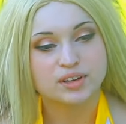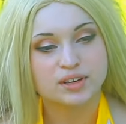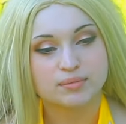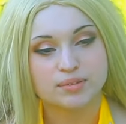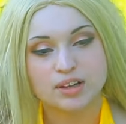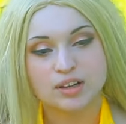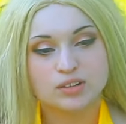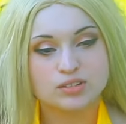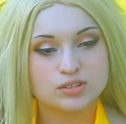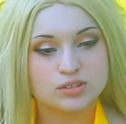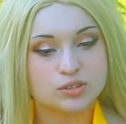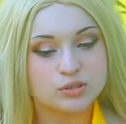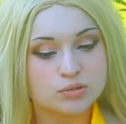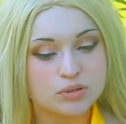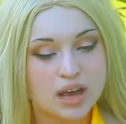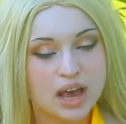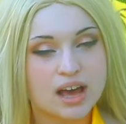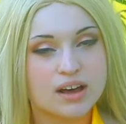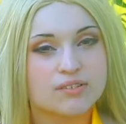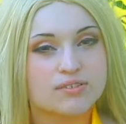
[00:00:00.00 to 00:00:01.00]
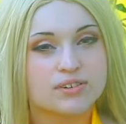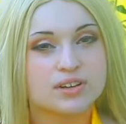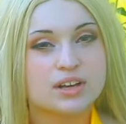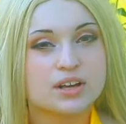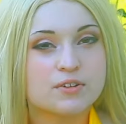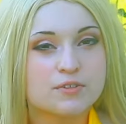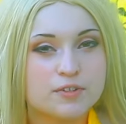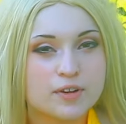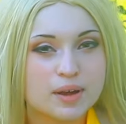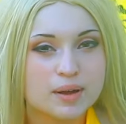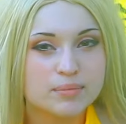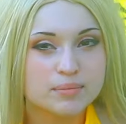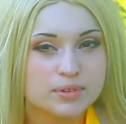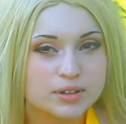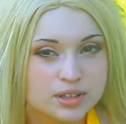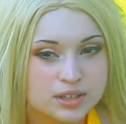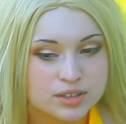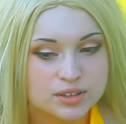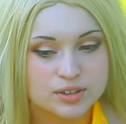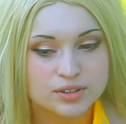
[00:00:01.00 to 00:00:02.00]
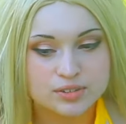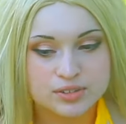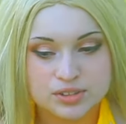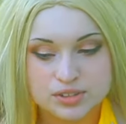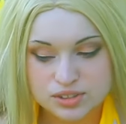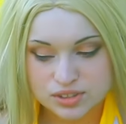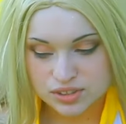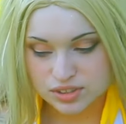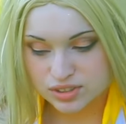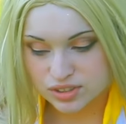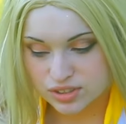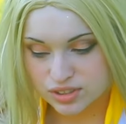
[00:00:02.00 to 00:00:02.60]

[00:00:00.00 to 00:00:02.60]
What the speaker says: I'm like, do you have any family? You know, she